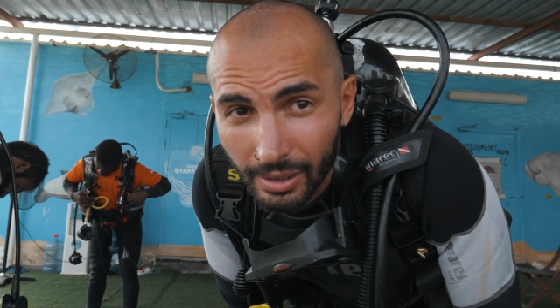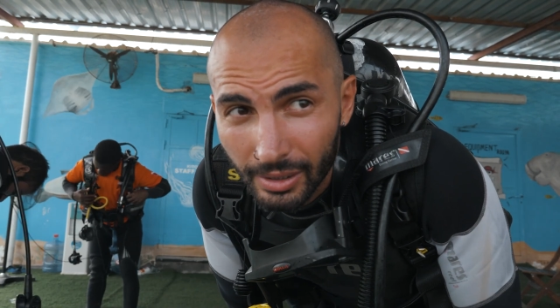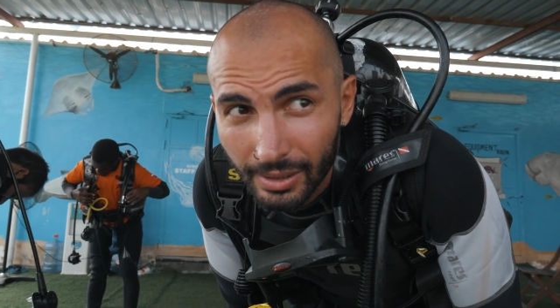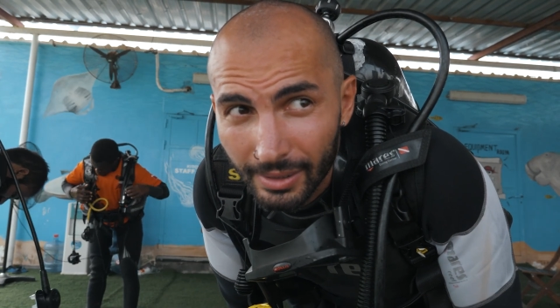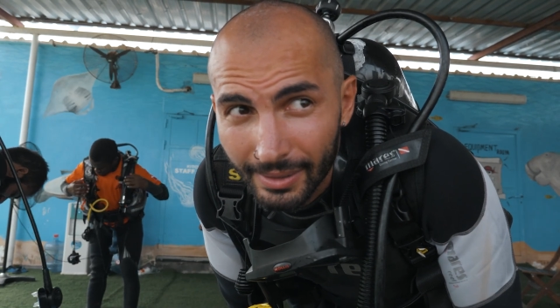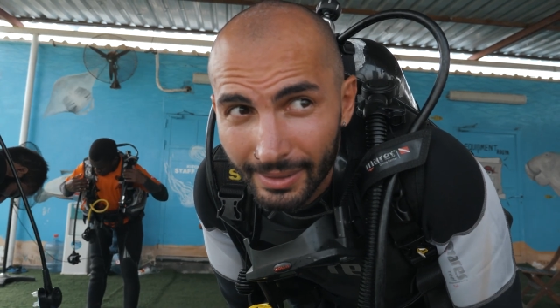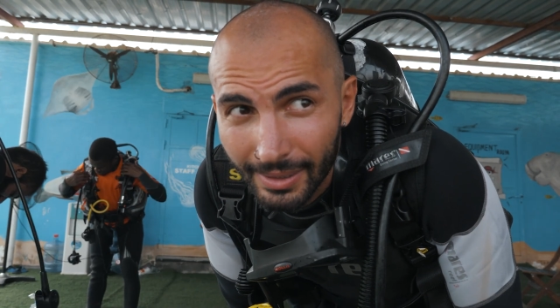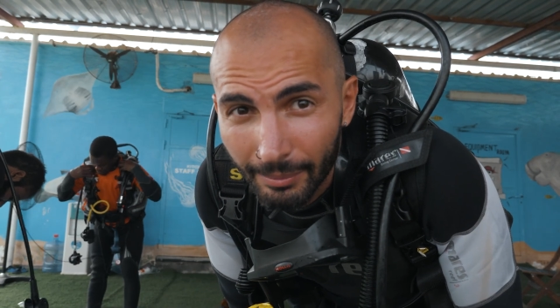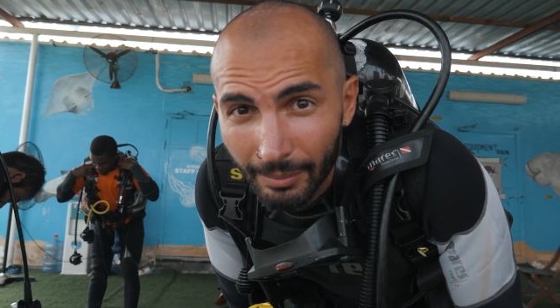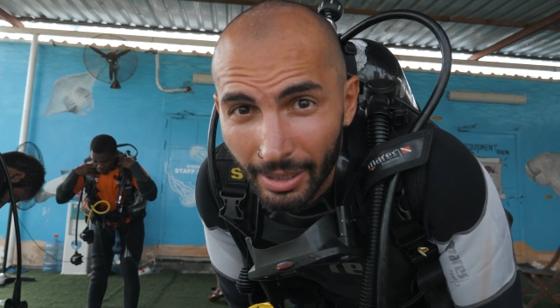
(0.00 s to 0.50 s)

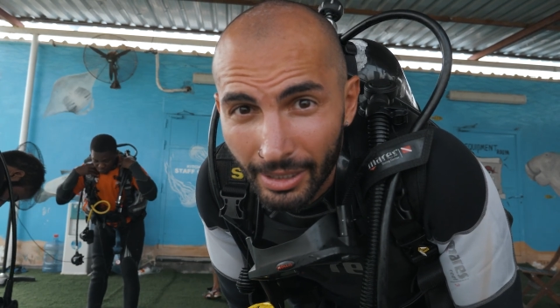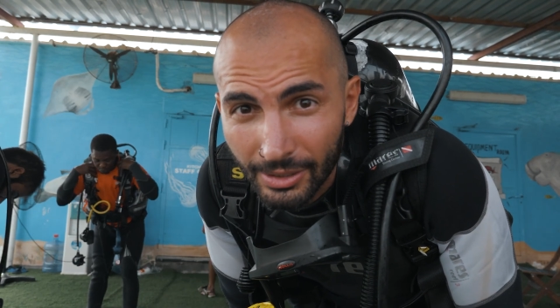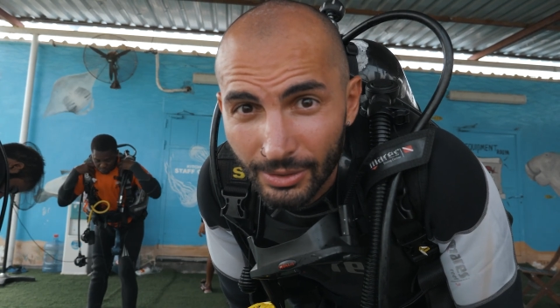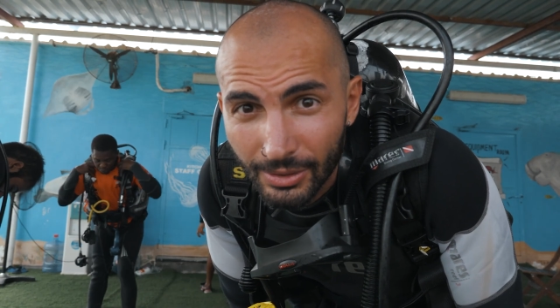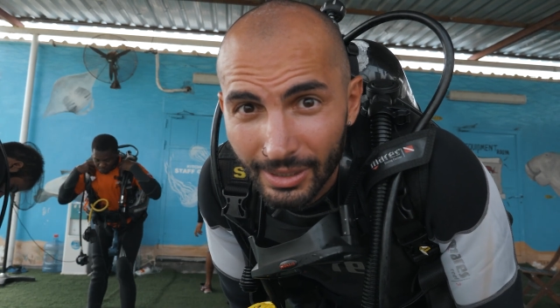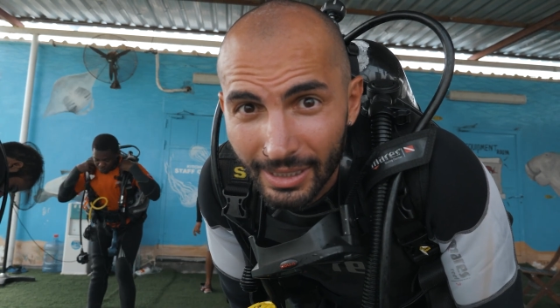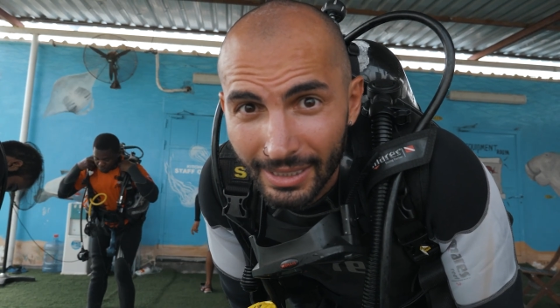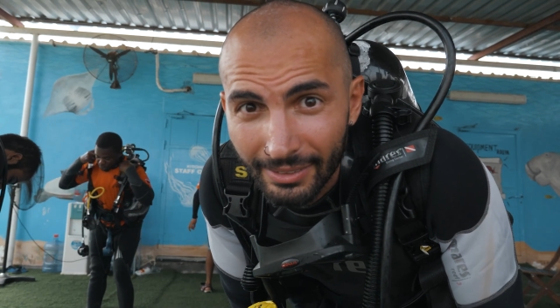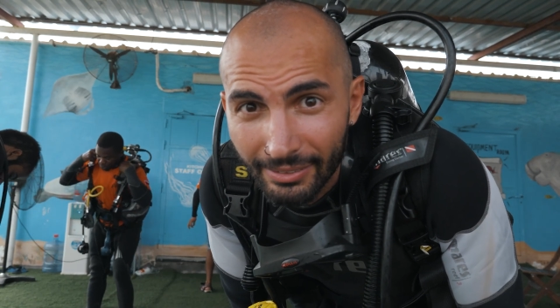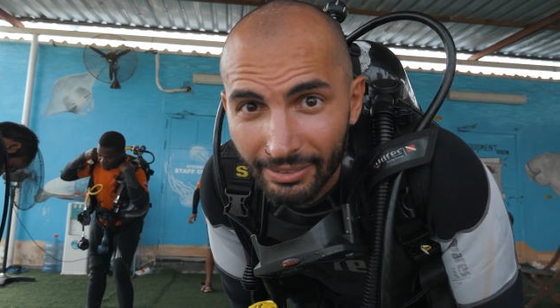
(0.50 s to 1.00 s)
that makes you
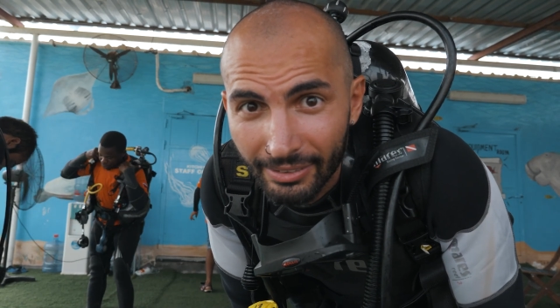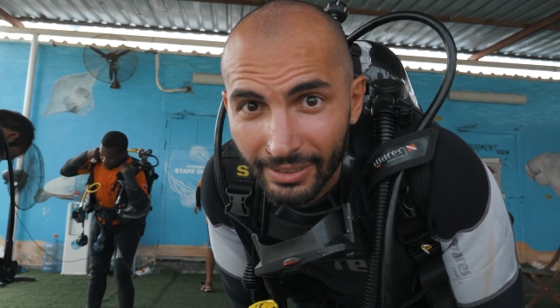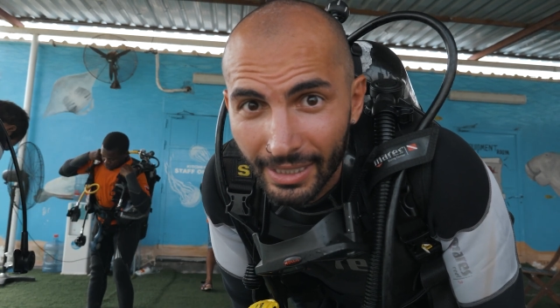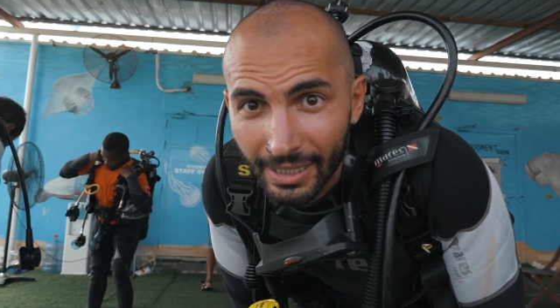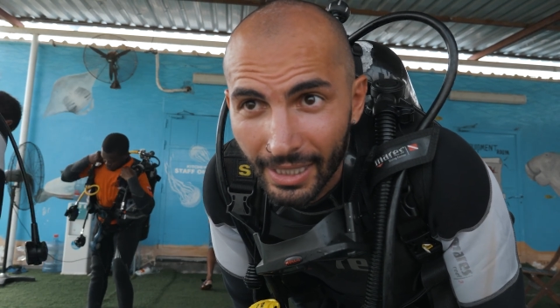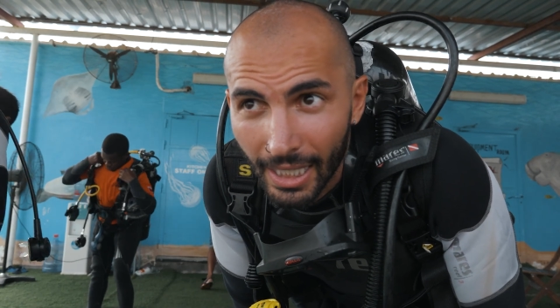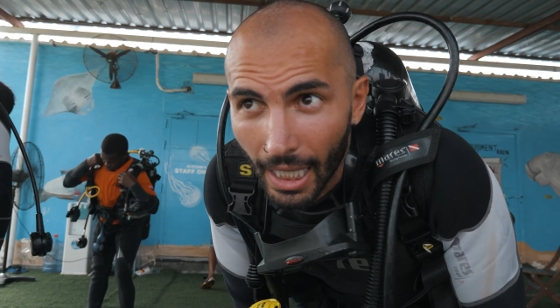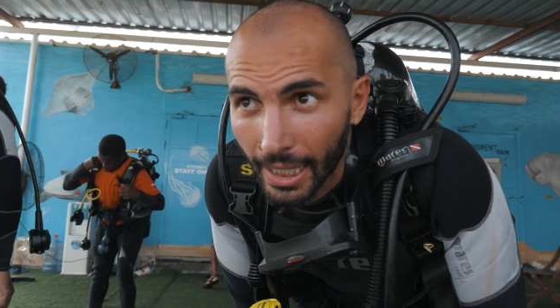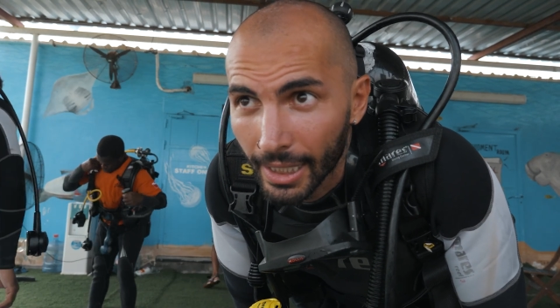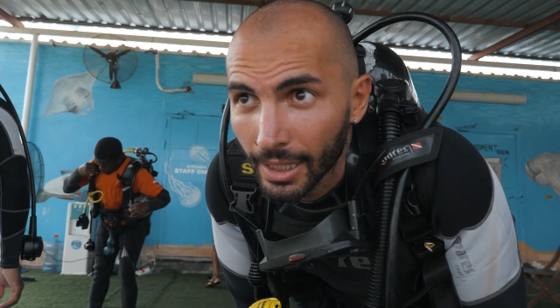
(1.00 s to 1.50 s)
really feel
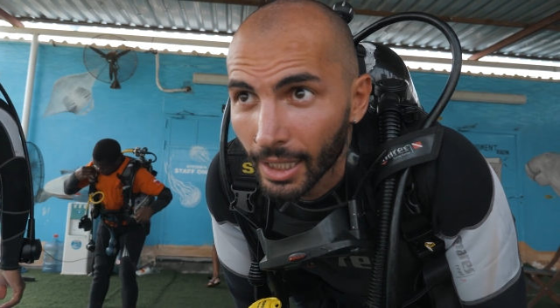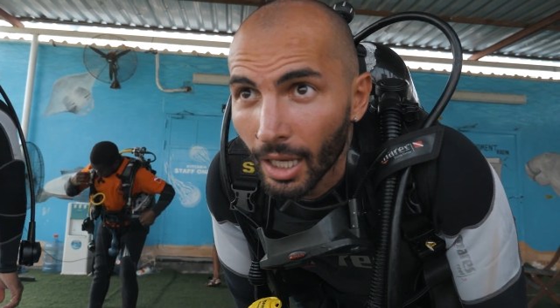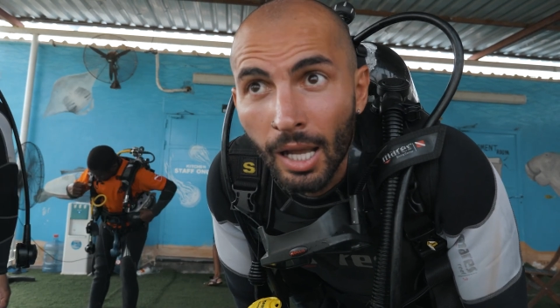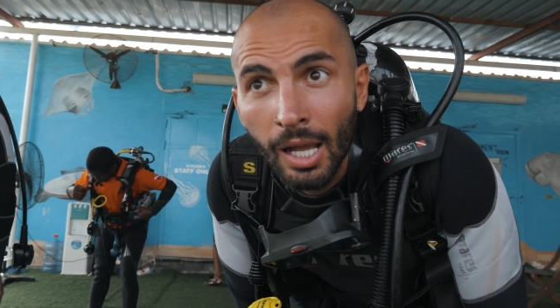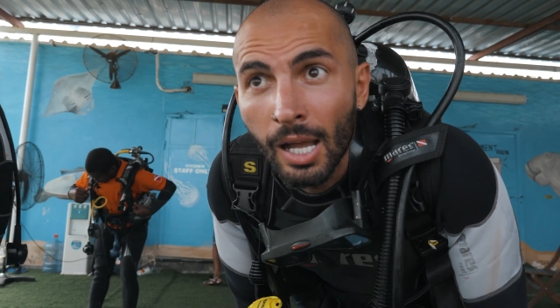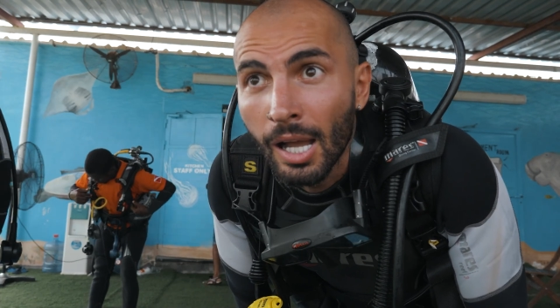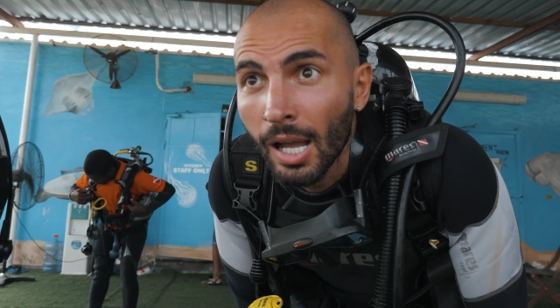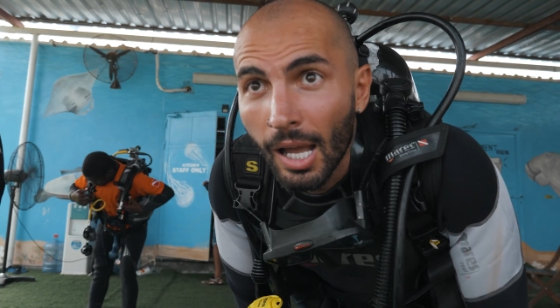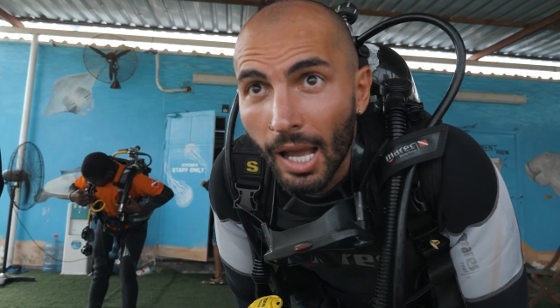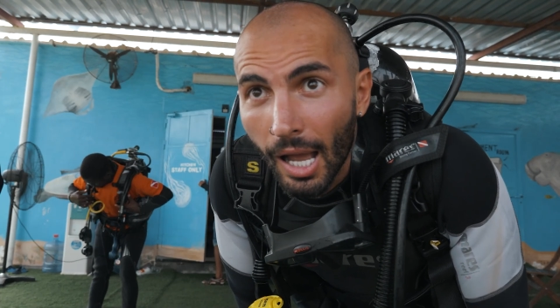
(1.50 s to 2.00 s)
like
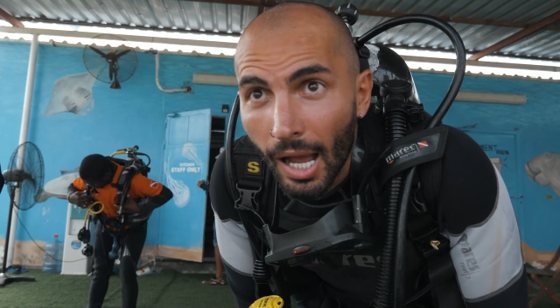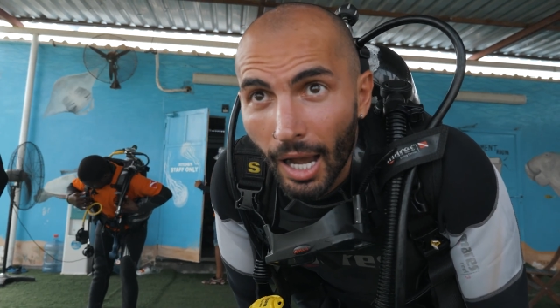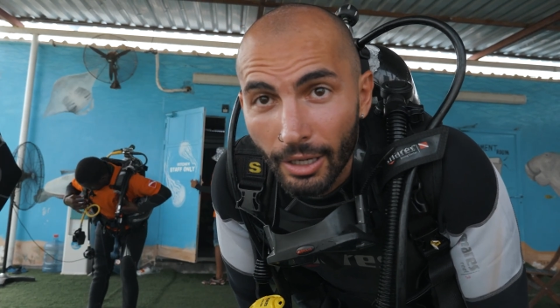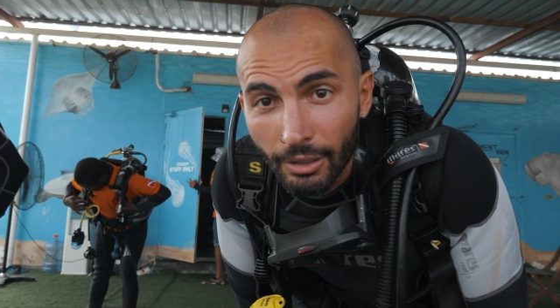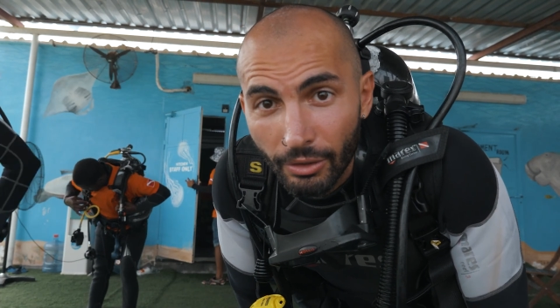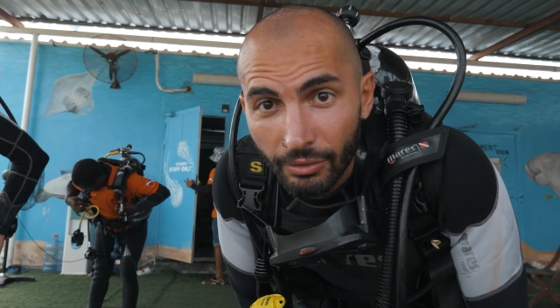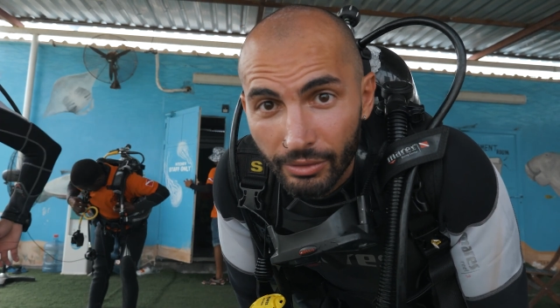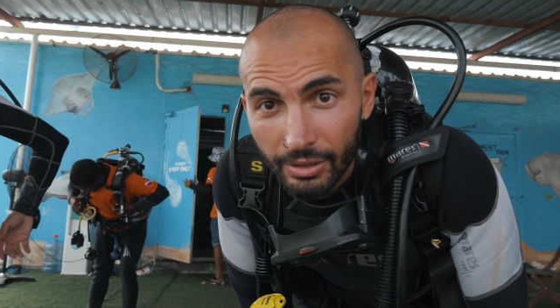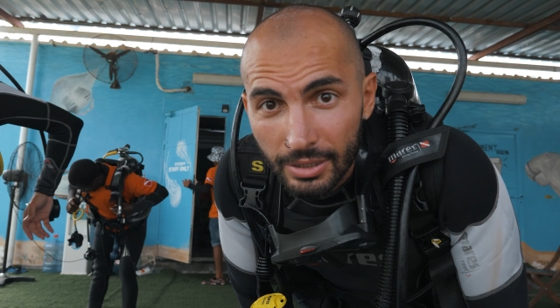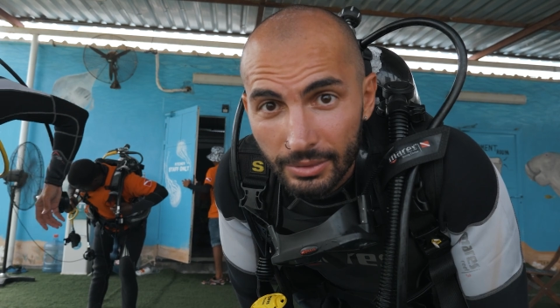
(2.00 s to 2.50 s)
out of
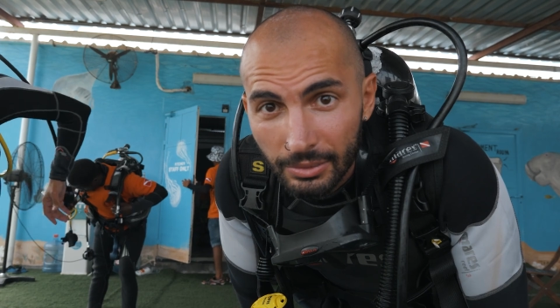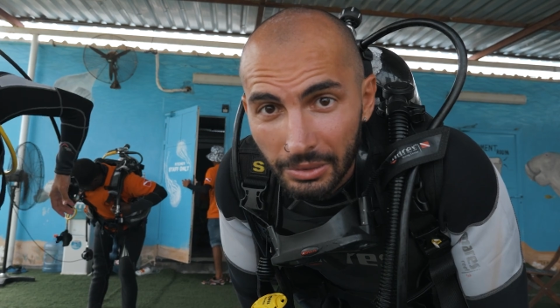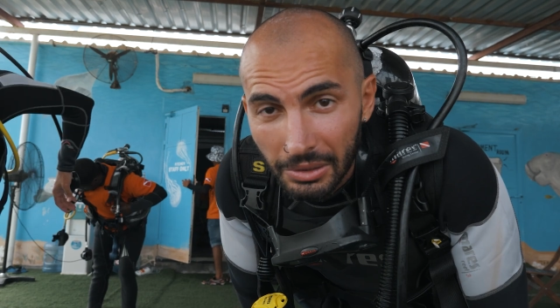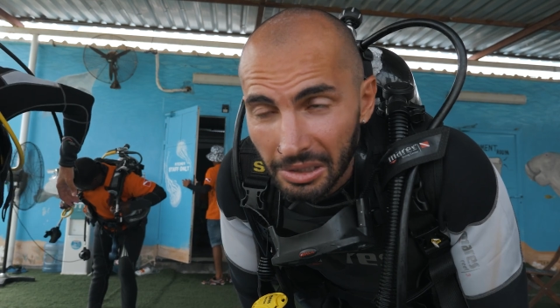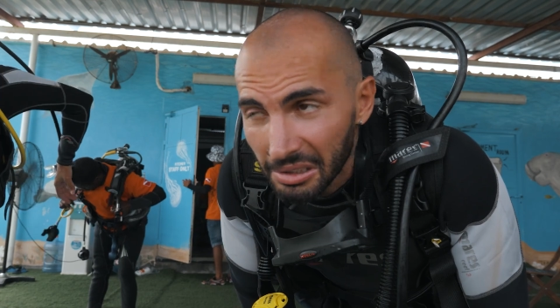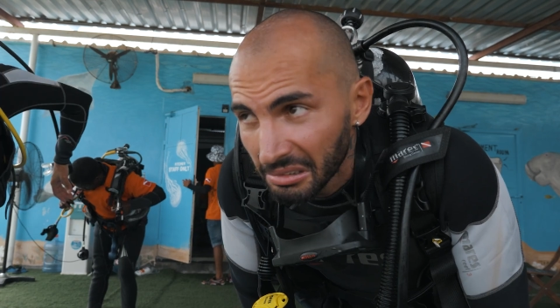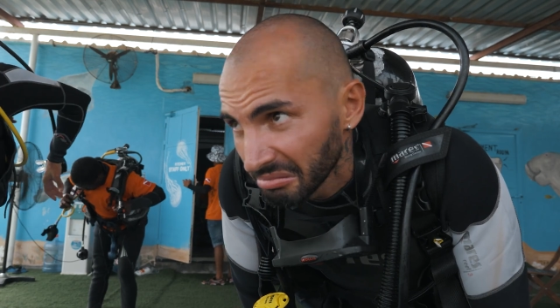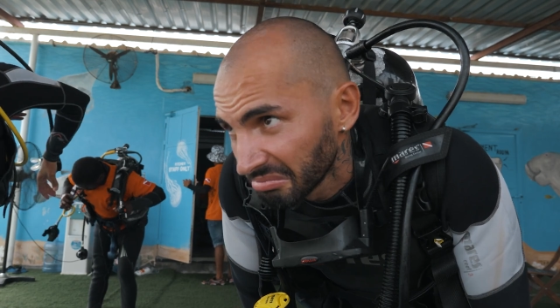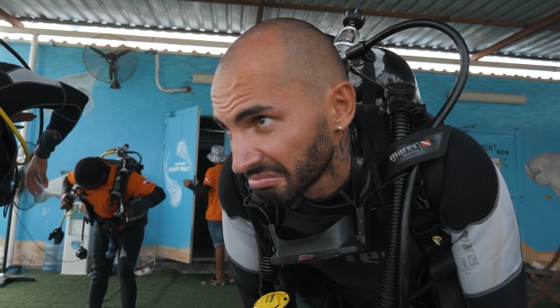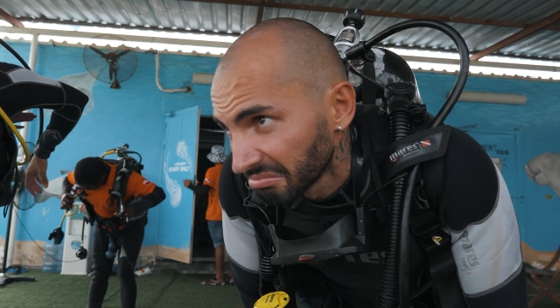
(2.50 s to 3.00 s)
this world?